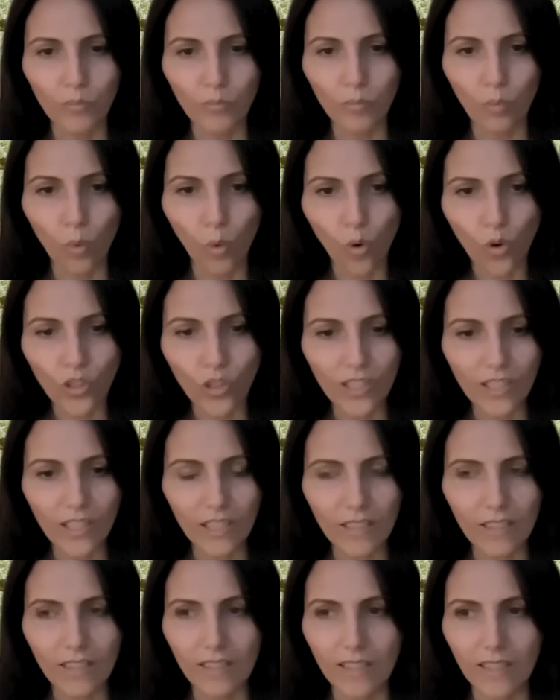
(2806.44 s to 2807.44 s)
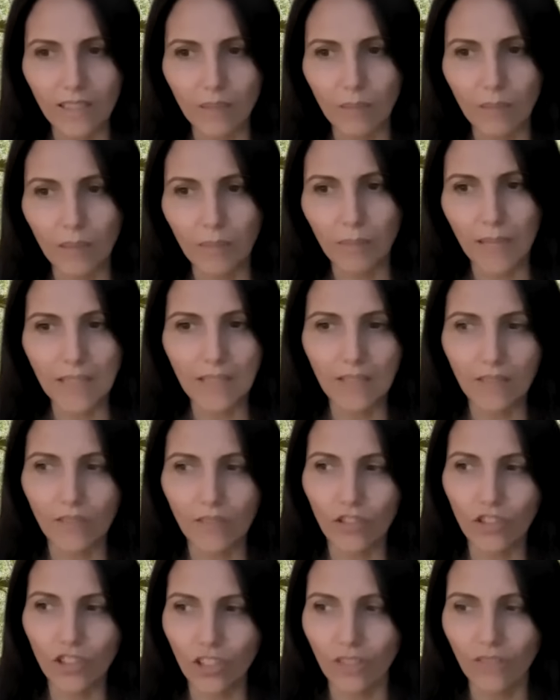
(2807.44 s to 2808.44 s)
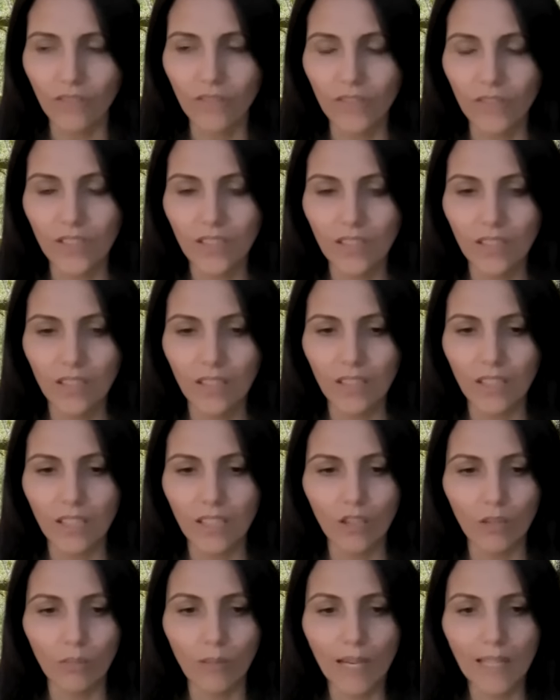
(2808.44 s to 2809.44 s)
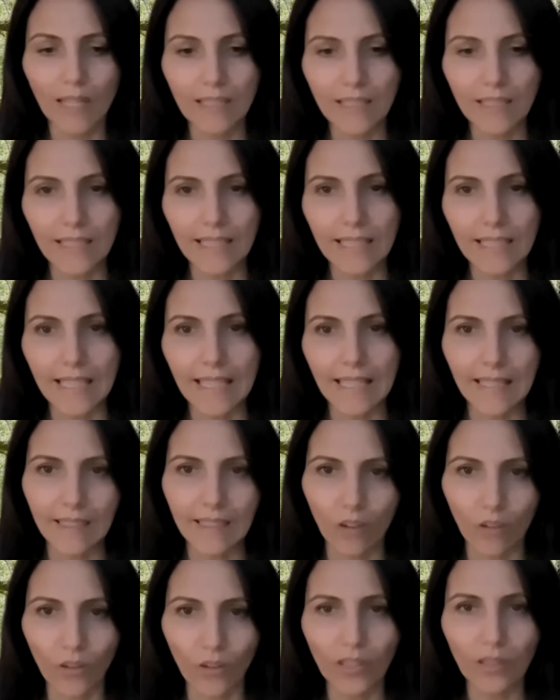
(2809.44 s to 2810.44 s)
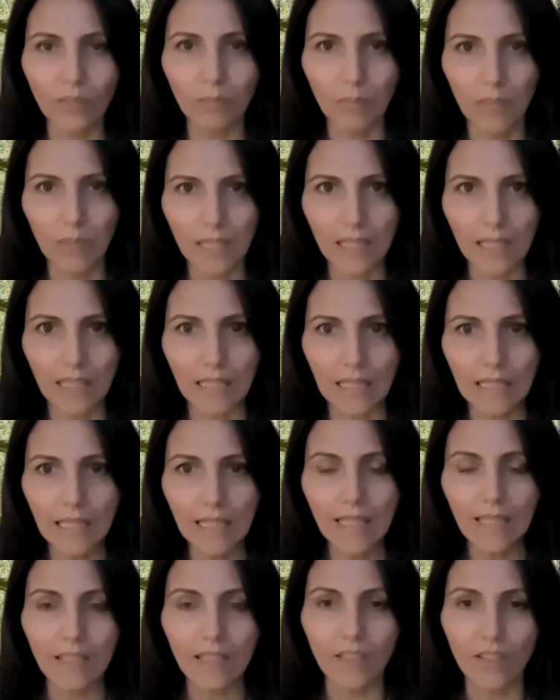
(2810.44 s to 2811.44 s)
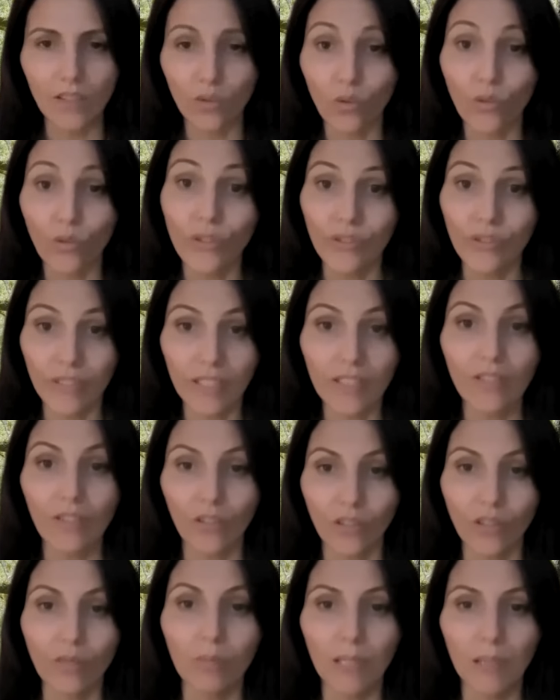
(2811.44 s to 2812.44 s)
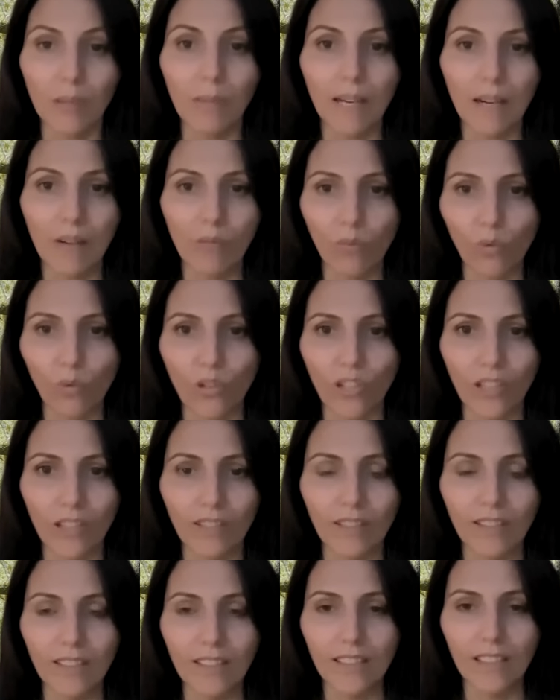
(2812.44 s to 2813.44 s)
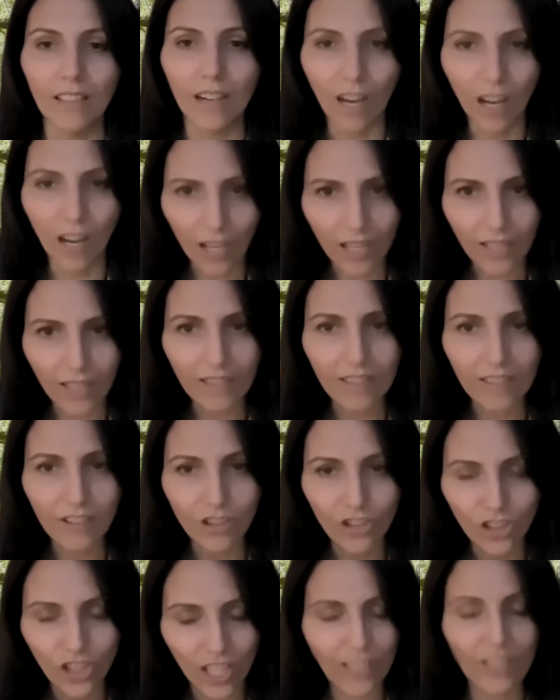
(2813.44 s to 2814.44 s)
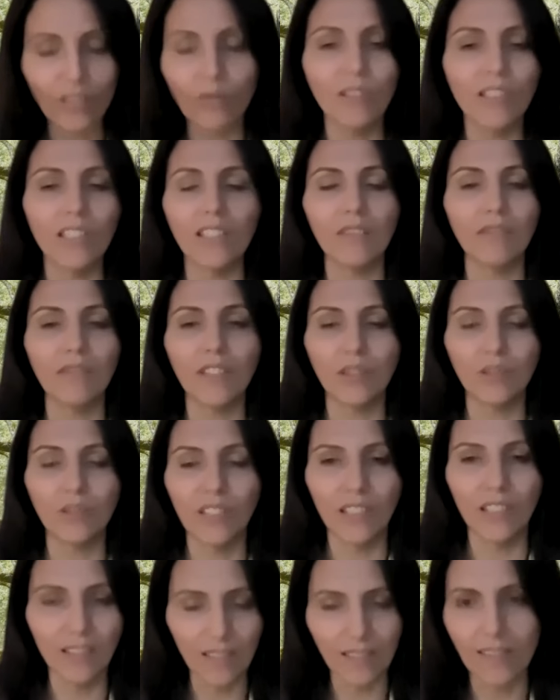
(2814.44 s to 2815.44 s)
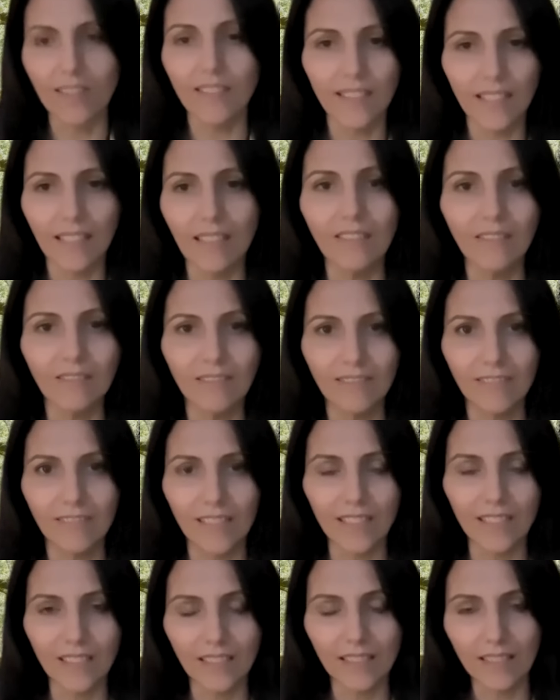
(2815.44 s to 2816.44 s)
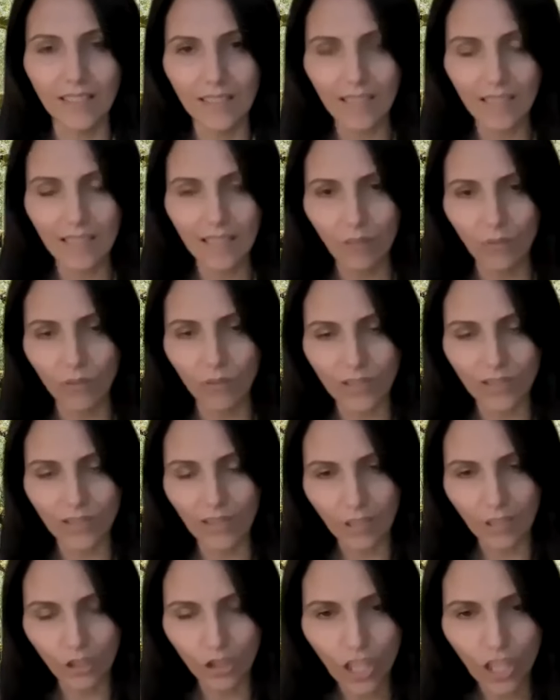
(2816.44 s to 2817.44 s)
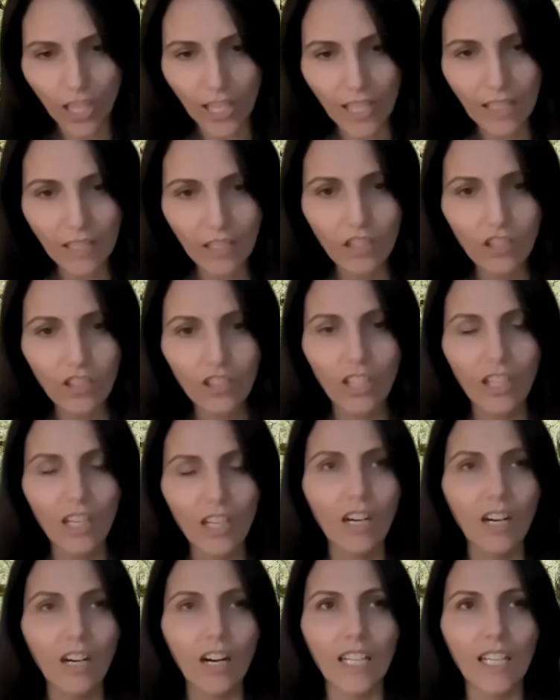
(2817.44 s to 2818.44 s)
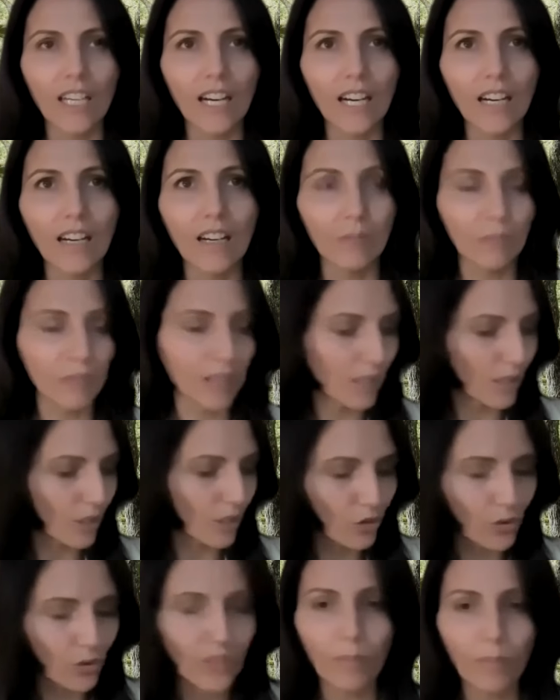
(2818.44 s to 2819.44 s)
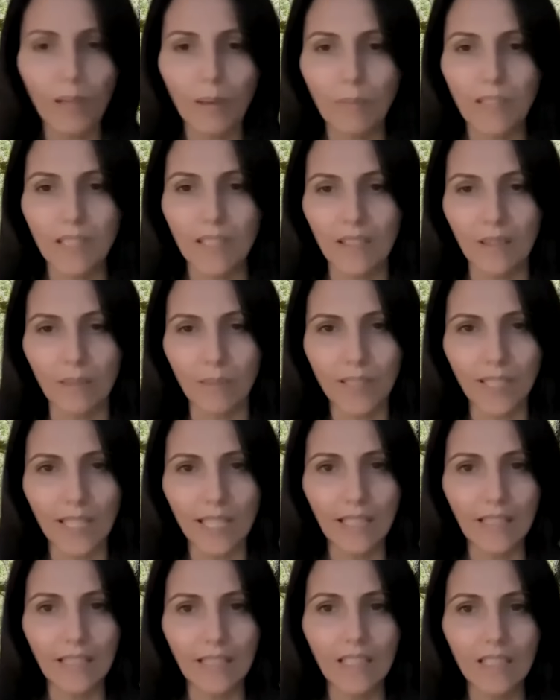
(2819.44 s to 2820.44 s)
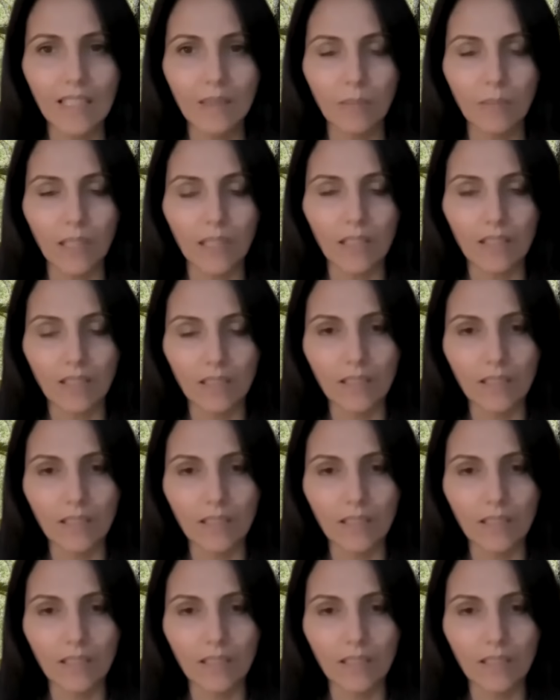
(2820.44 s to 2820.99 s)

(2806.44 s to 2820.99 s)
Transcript: water, there's going to be a massive shift in humanity, and it's going to be, the source of it's going to be about water. I genuinely feel that this is it. This is what's going to change. I'm getting goosebumps as I'm saying this, but